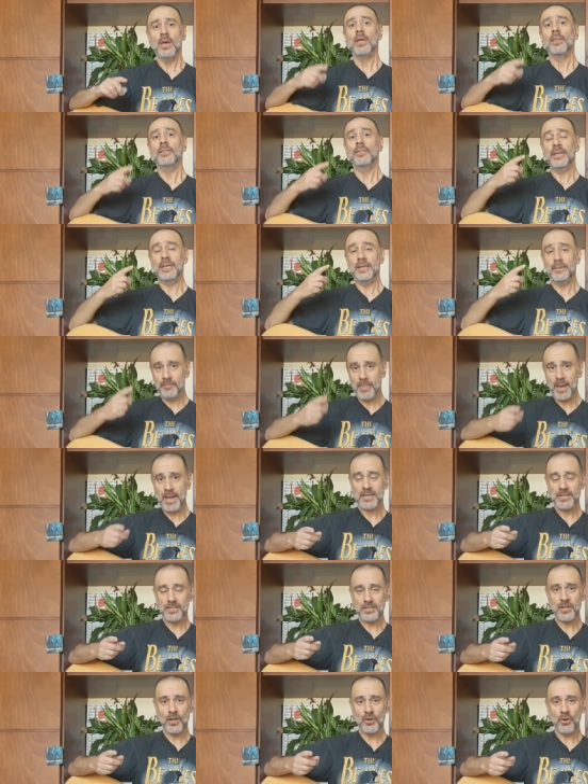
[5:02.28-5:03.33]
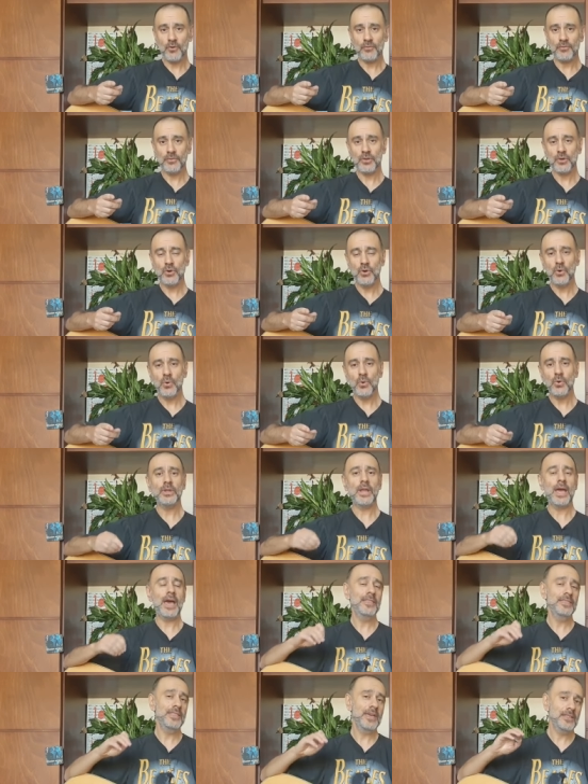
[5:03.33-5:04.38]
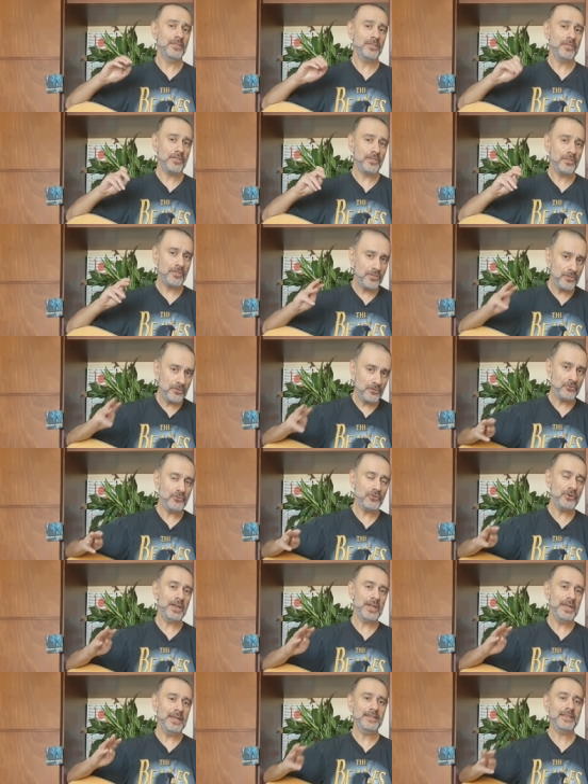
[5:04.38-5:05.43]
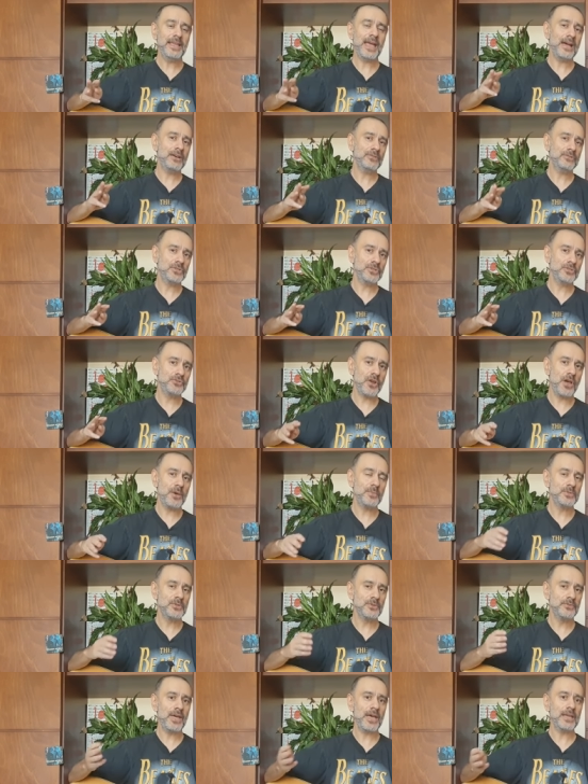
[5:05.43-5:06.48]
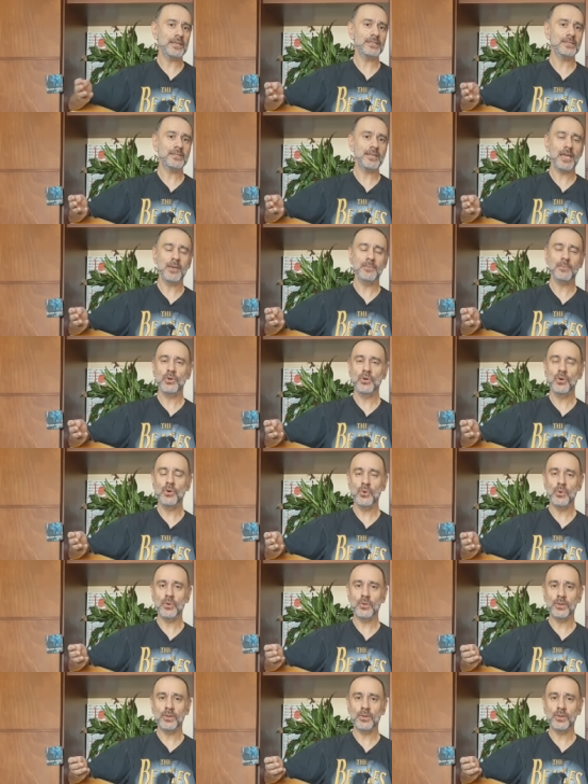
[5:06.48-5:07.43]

the bass note of the chord, and then three down strums of that same chord.